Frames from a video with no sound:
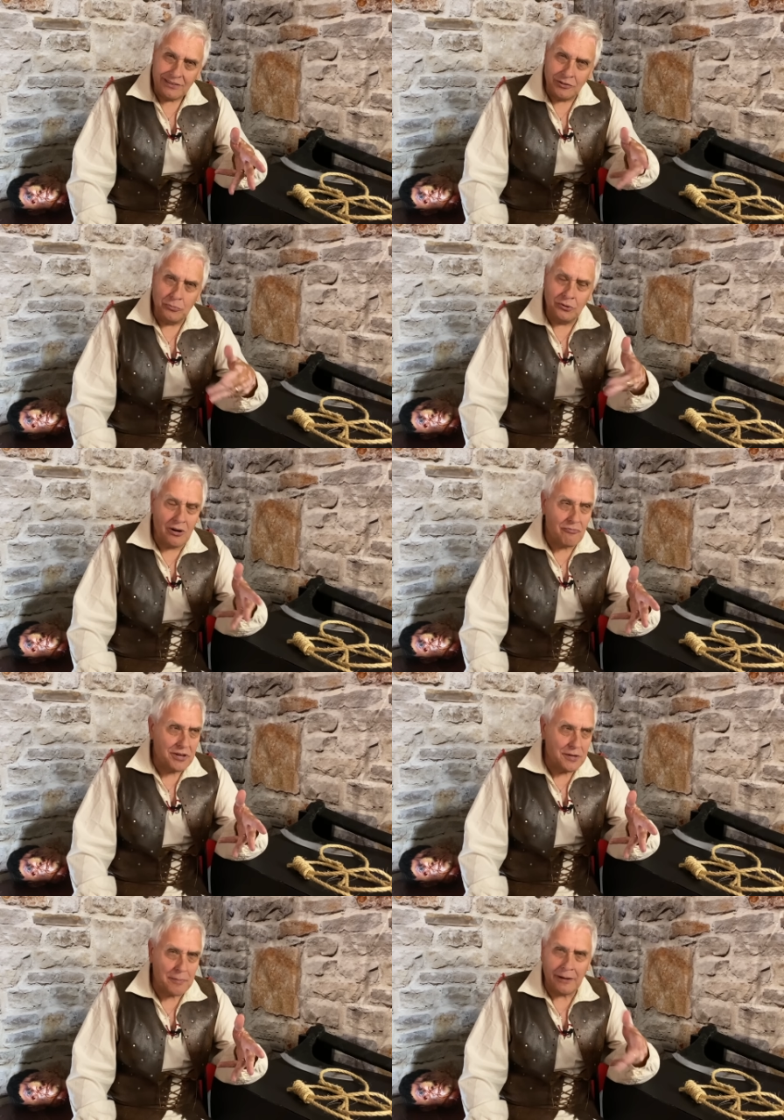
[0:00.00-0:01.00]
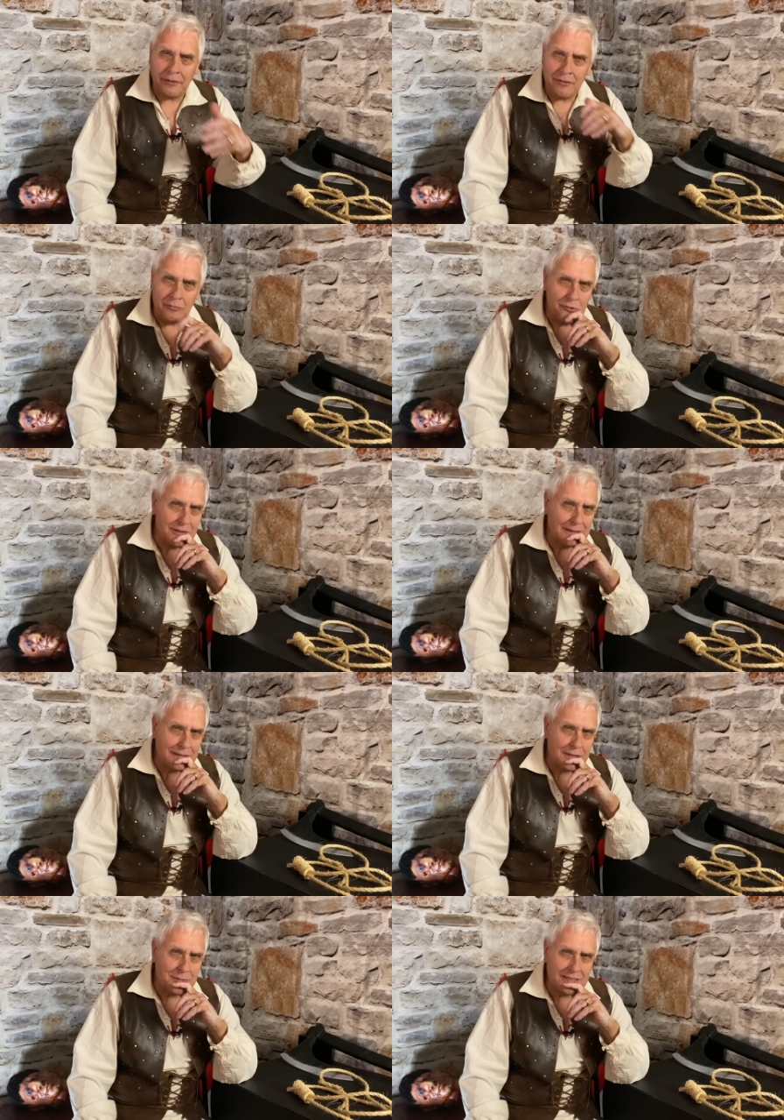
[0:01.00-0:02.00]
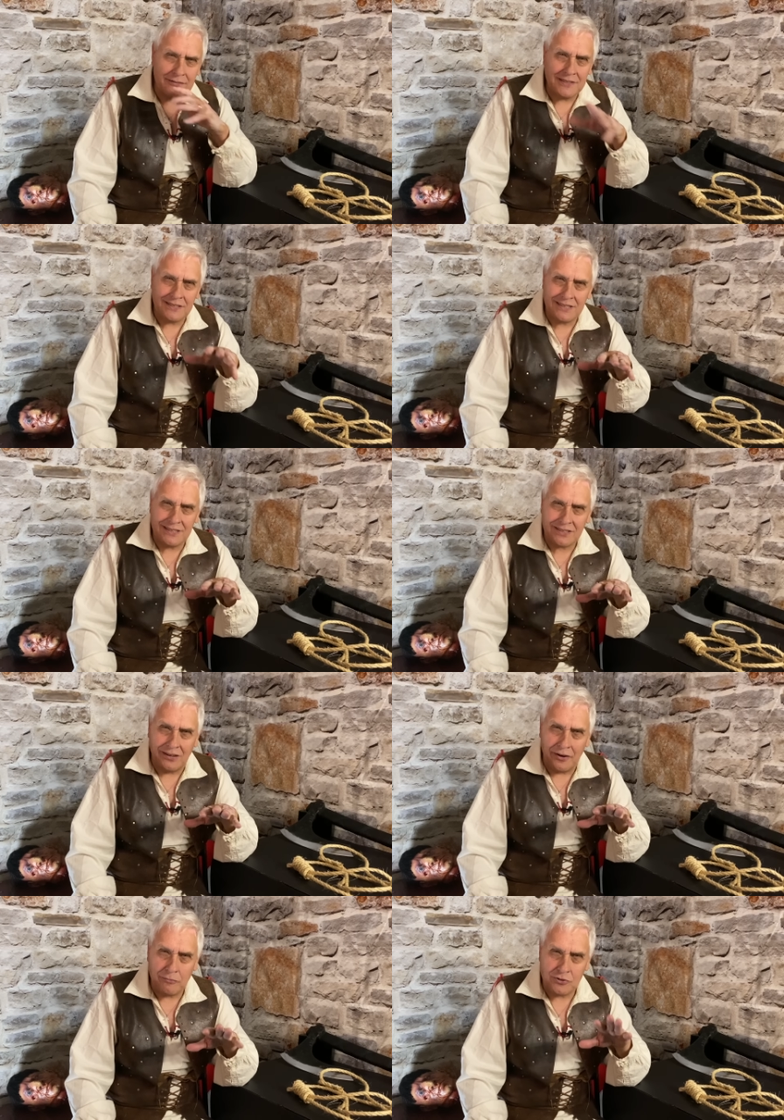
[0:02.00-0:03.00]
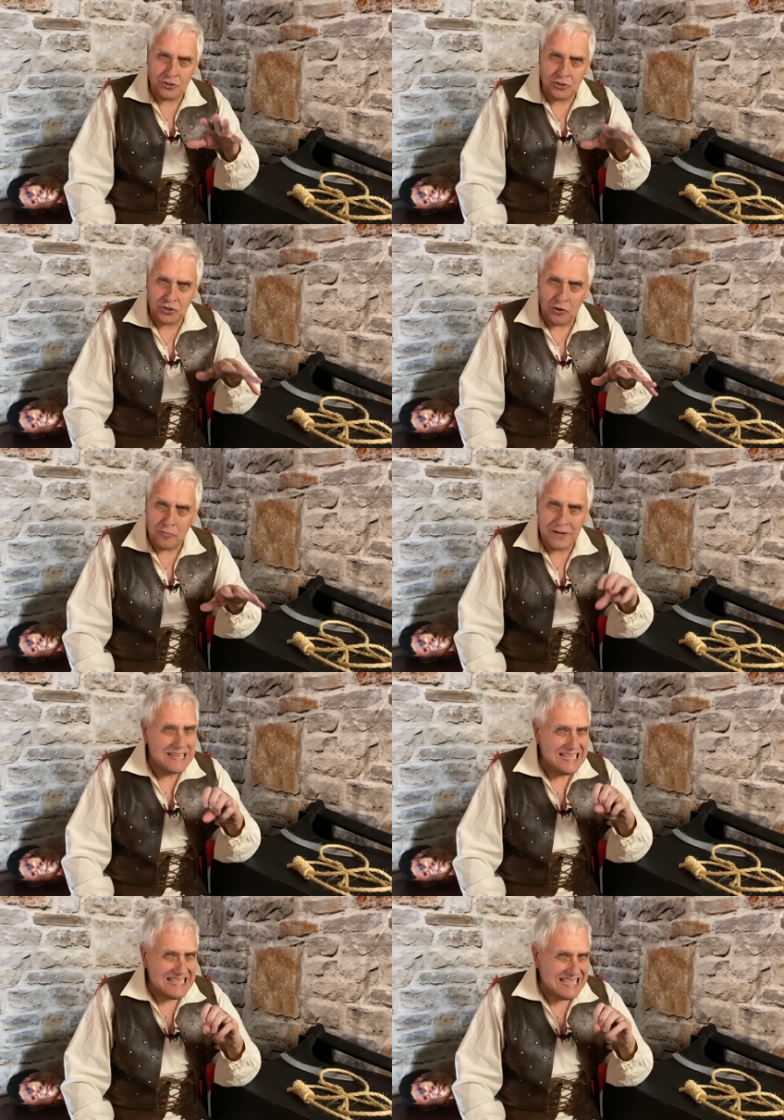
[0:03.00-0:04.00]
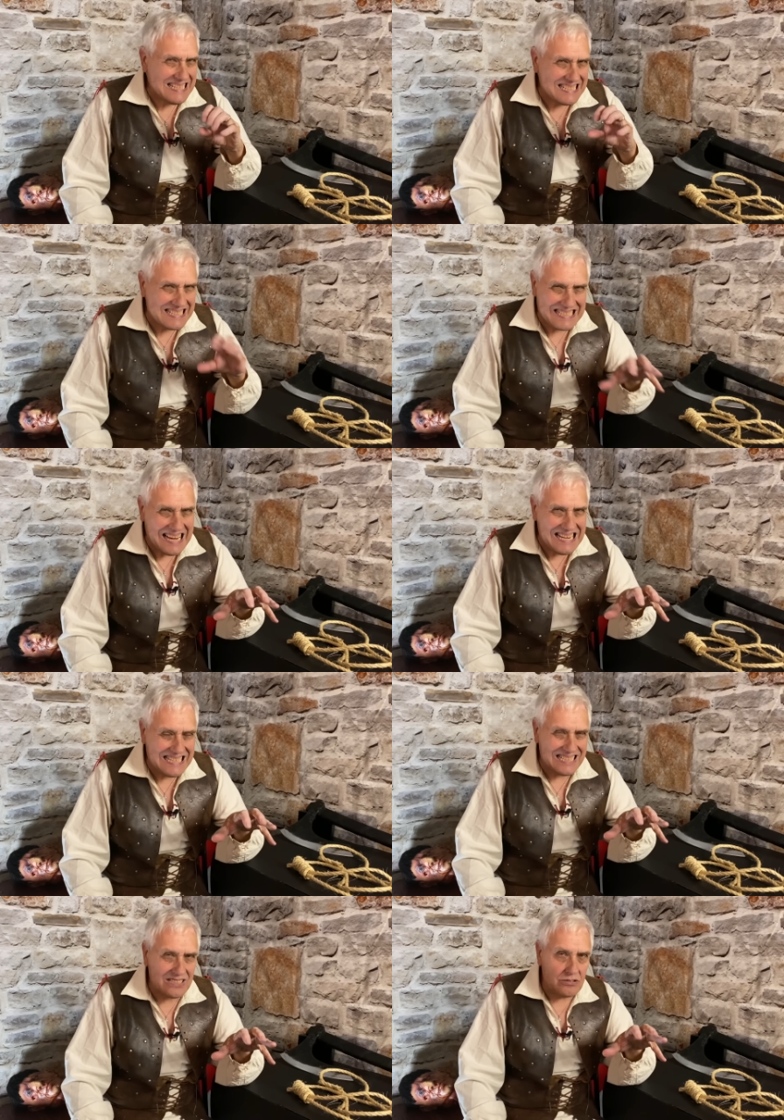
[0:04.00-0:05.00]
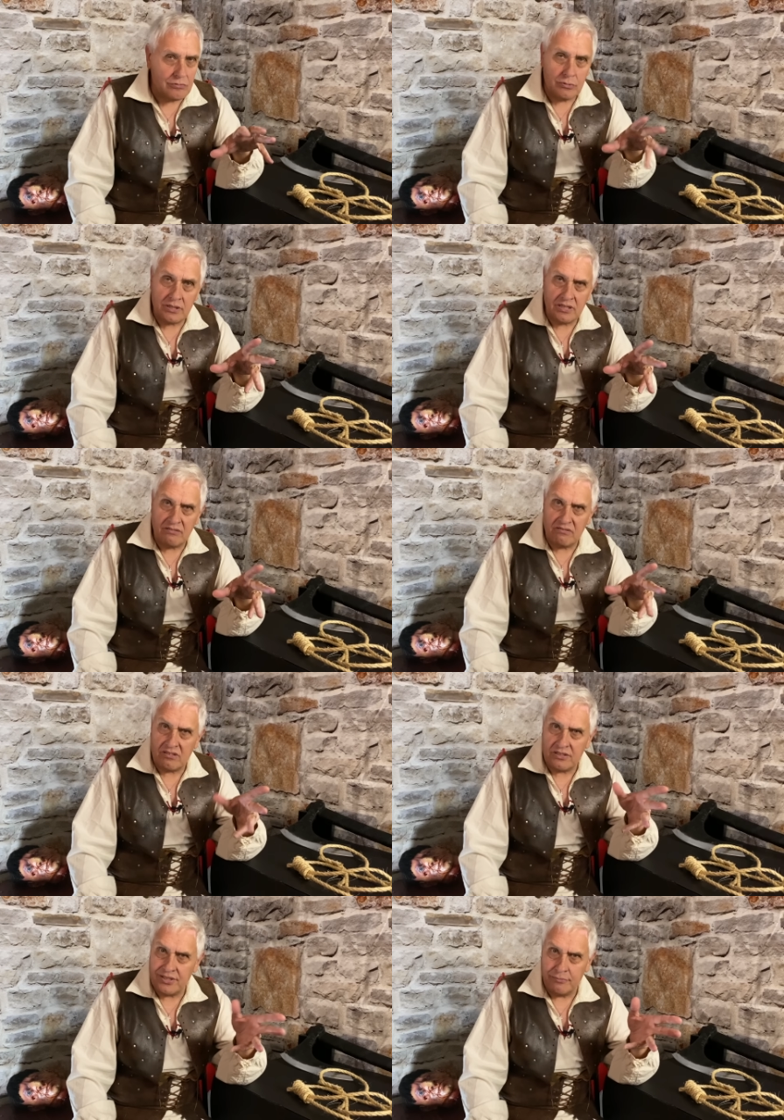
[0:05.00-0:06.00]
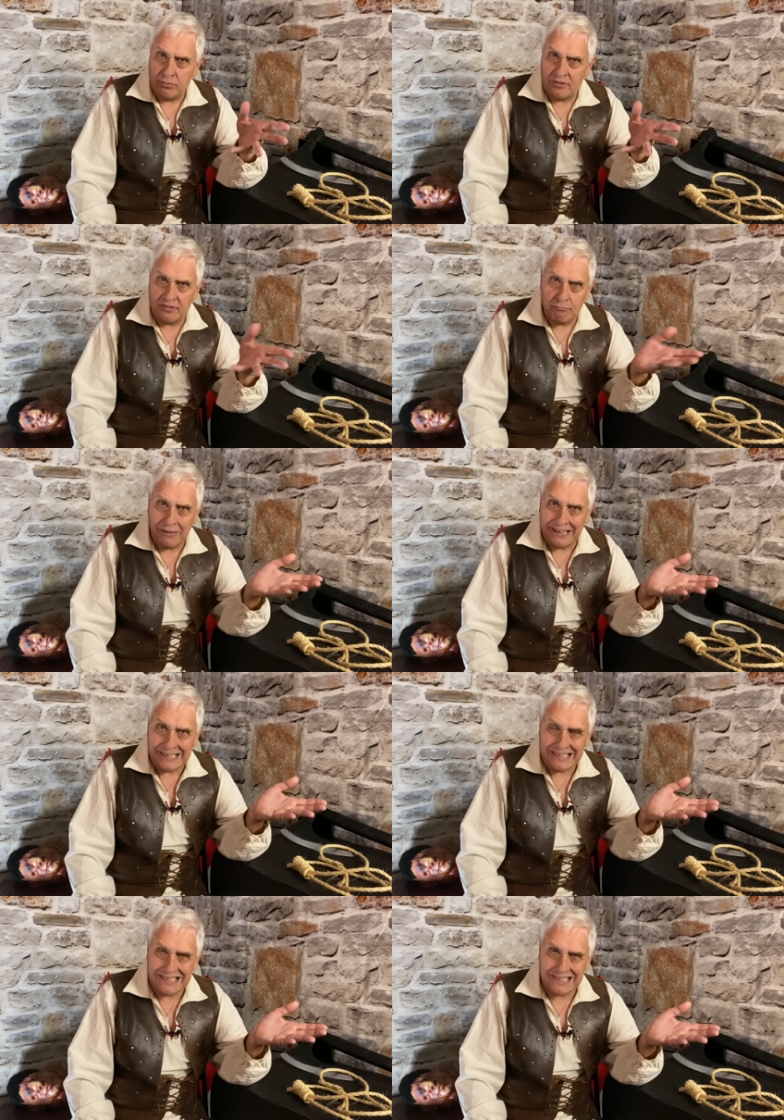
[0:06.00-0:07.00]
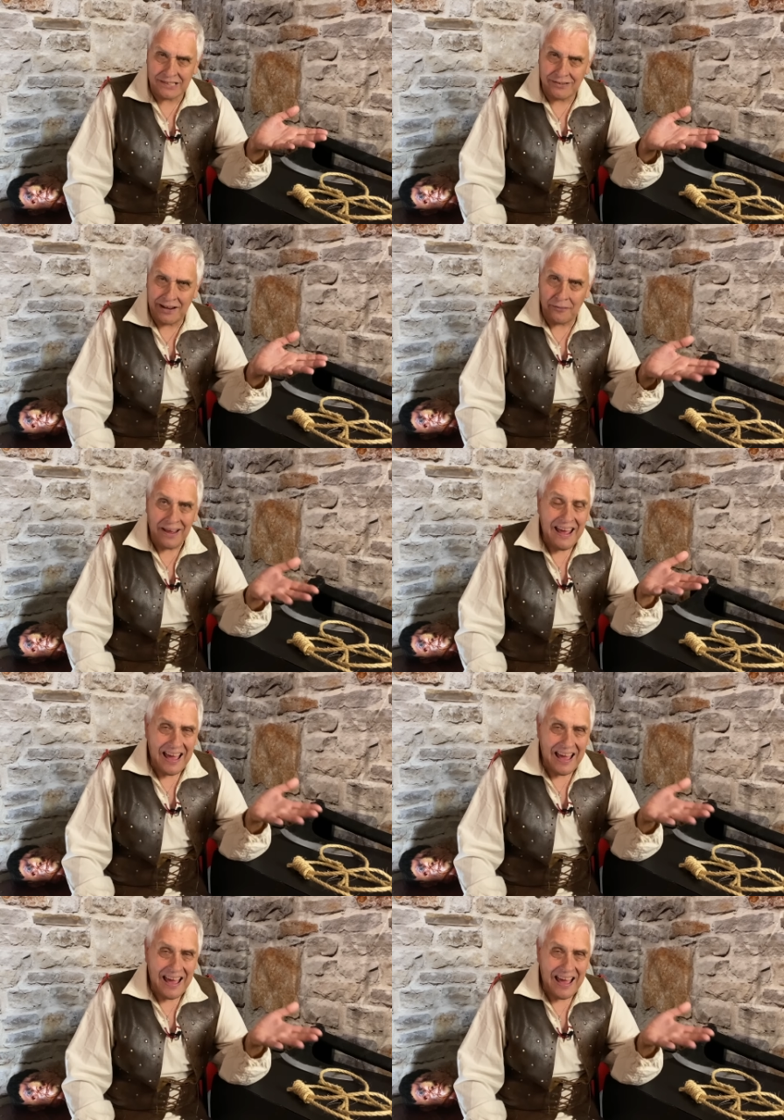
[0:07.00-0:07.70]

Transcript: The more I read about him, the more I think to myself, this, this guy was a showman, a sadist, or was he just a simpleton playing to the crowd?